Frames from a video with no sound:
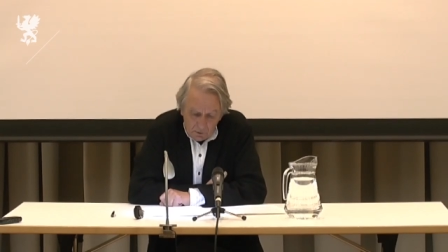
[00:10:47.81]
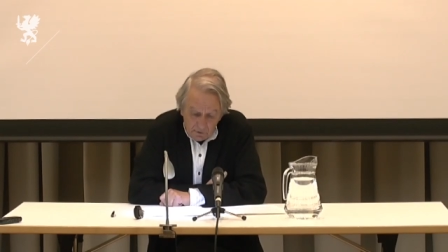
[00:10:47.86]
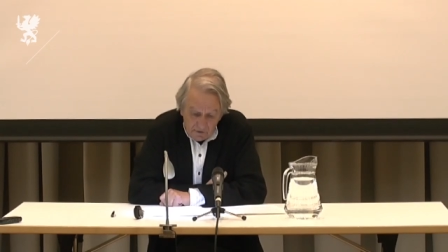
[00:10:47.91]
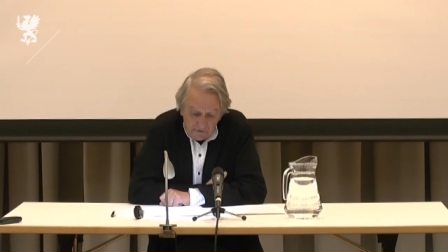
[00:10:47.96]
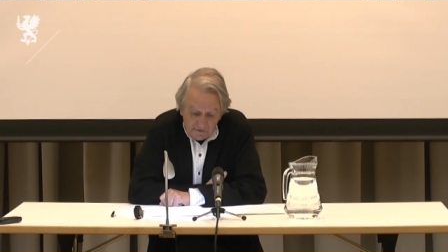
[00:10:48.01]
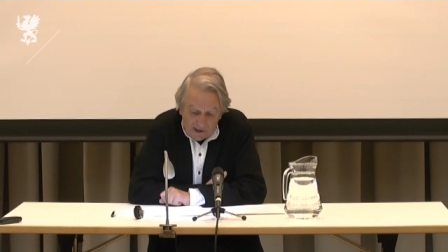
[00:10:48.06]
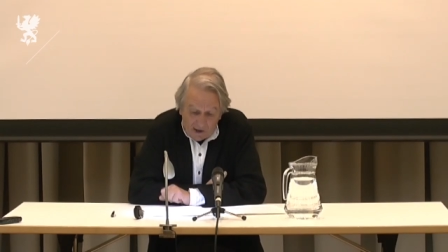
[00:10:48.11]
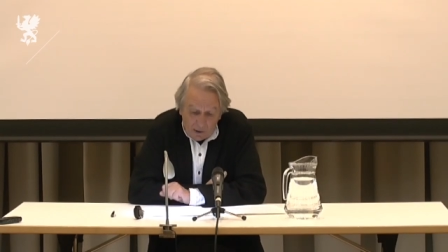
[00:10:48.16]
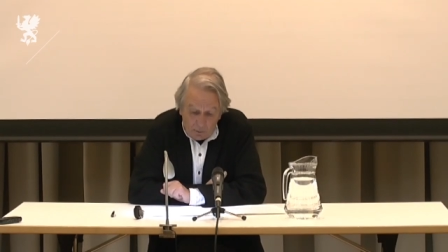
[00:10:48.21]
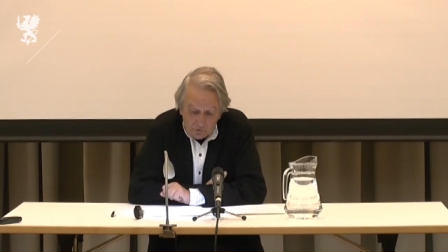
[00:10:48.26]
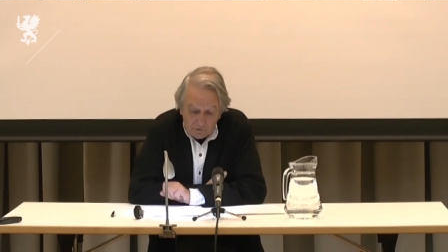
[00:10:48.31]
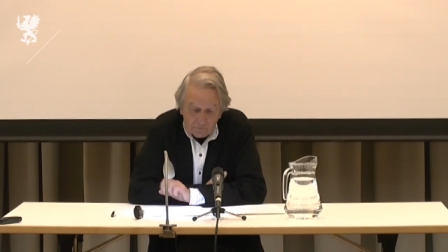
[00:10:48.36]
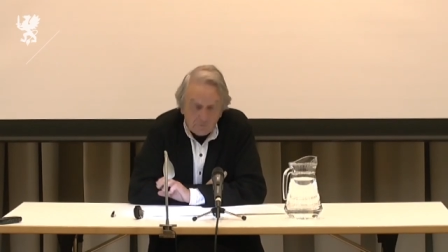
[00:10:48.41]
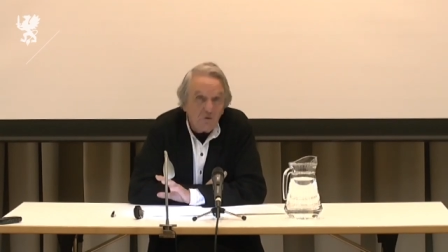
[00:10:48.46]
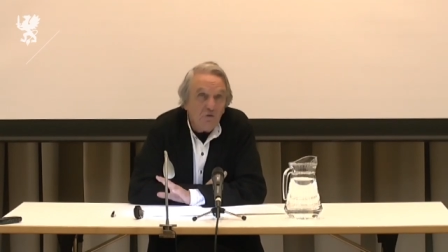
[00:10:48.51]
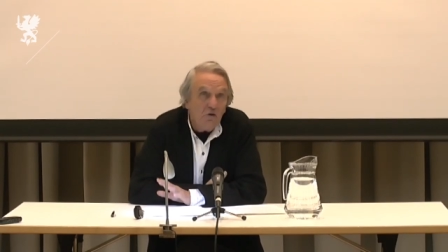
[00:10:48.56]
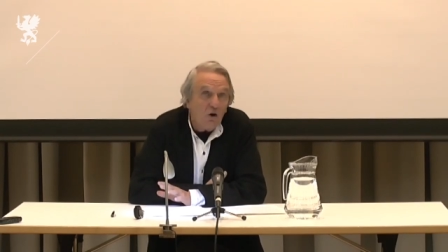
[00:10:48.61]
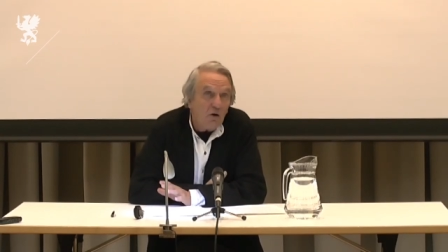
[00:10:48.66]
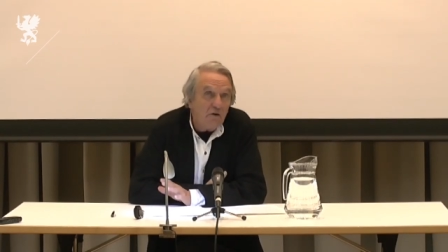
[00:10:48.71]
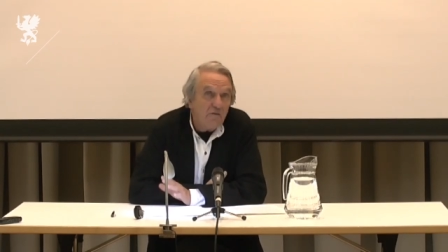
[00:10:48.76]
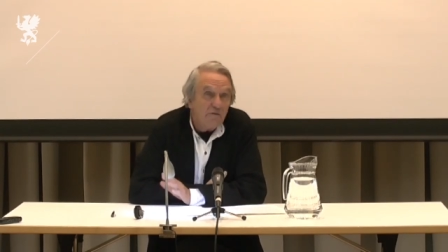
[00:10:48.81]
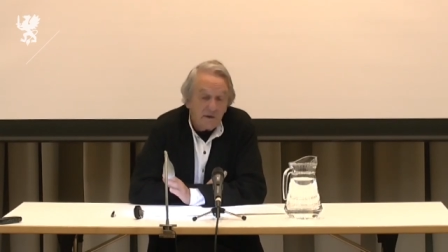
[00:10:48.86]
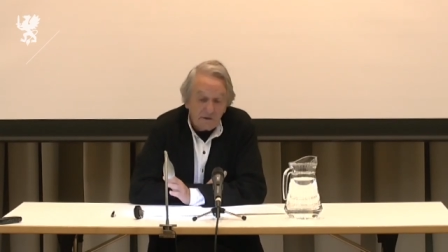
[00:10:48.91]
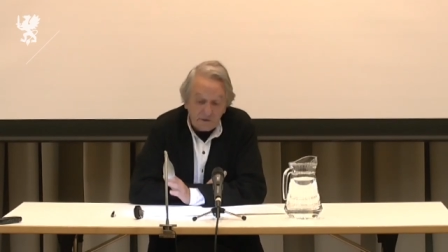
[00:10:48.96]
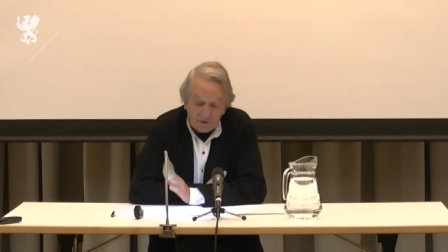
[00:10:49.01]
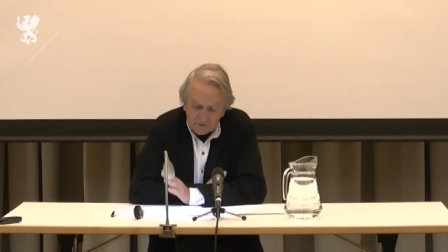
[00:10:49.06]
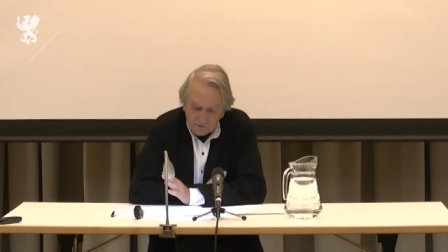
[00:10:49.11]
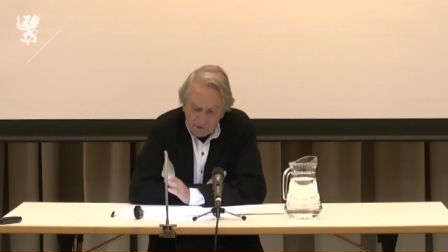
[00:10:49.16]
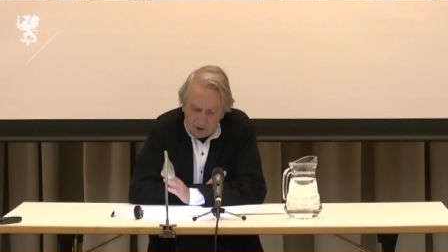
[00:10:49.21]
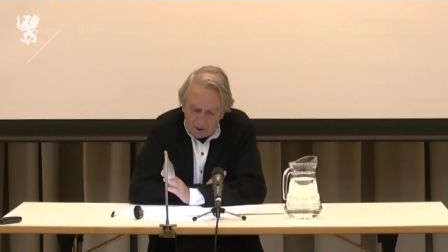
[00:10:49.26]
It is out of the noisy
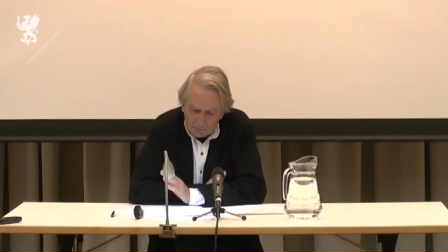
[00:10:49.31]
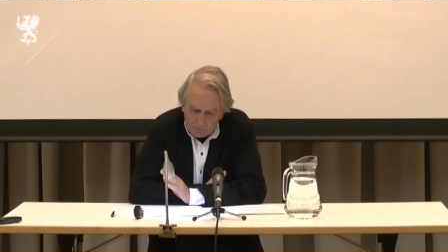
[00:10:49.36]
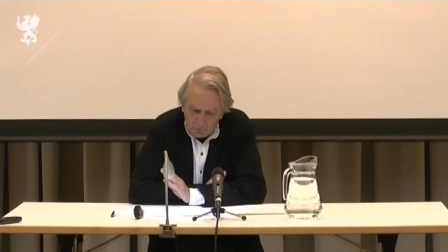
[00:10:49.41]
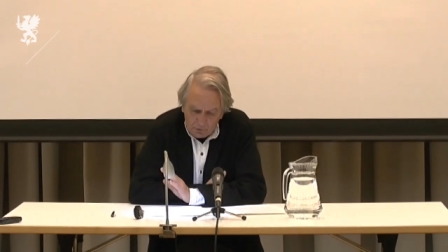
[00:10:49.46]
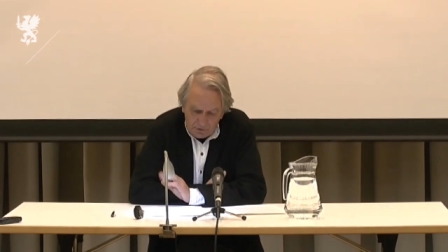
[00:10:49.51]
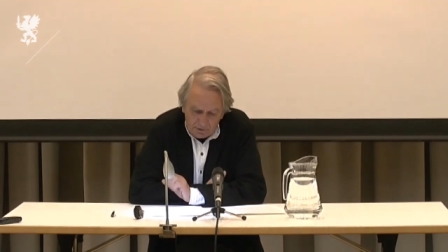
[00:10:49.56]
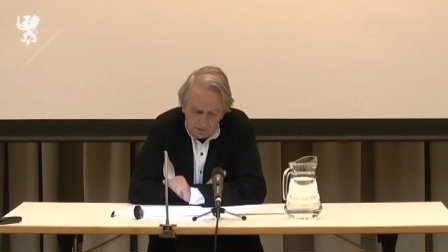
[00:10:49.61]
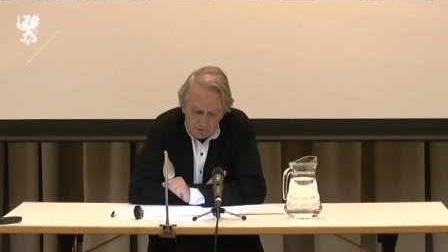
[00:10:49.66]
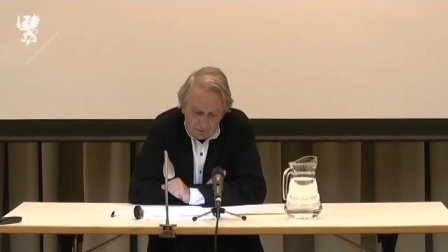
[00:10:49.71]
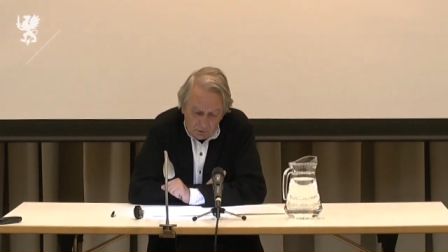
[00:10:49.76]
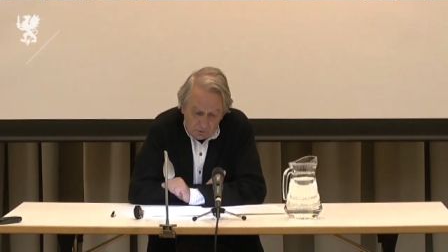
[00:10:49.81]
disharmony